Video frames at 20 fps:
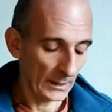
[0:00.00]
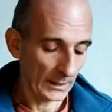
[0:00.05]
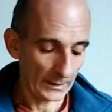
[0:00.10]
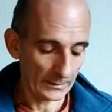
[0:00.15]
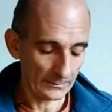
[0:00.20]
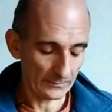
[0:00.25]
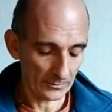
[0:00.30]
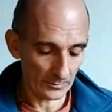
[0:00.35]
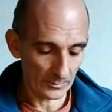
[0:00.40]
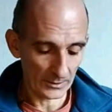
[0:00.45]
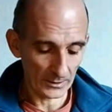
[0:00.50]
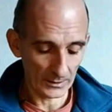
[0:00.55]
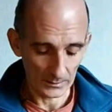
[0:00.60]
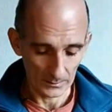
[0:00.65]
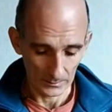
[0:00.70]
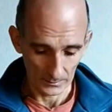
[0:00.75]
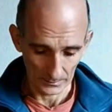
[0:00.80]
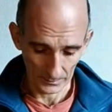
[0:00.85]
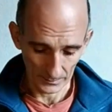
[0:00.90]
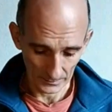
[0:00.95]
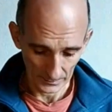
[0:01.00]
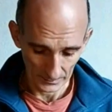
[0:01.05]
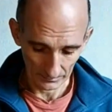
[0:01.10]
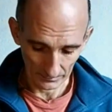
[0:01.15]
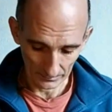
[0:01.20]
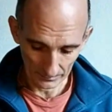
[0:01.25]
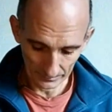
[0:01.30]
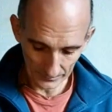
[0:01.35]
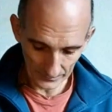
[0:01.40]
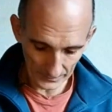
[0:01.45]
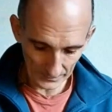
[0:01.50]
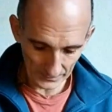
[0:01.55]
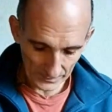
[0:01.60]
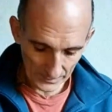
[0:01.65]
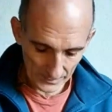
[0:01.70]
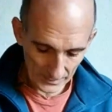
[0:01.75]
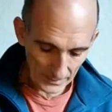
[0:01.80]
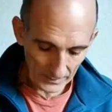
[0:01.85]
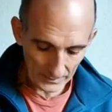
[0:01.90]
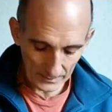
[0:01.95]
and from the
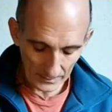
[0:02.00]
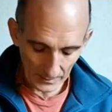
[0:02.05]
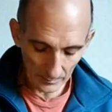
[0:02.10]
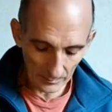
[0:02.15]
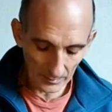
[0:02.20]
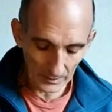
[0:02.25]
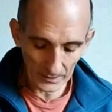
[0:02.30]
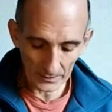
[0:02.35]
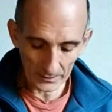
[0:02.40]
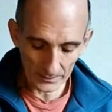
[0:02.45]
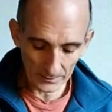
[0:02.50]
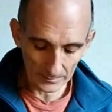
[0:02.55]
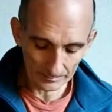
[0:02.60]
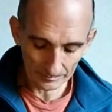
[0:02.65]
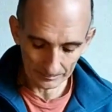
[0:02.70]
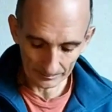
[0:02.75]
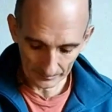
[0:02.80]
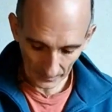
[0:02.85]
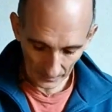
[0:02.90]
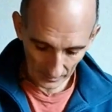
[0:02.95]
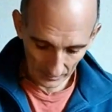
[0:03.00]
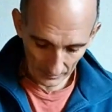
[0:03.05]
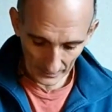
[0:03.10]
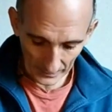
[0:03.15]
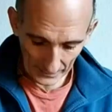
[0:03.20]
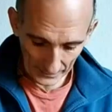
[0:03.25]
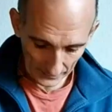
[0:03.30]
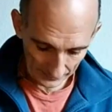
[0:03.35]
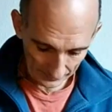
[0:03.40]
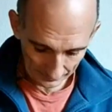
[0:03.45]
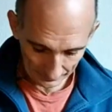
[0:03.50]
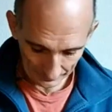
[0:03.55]
inside I make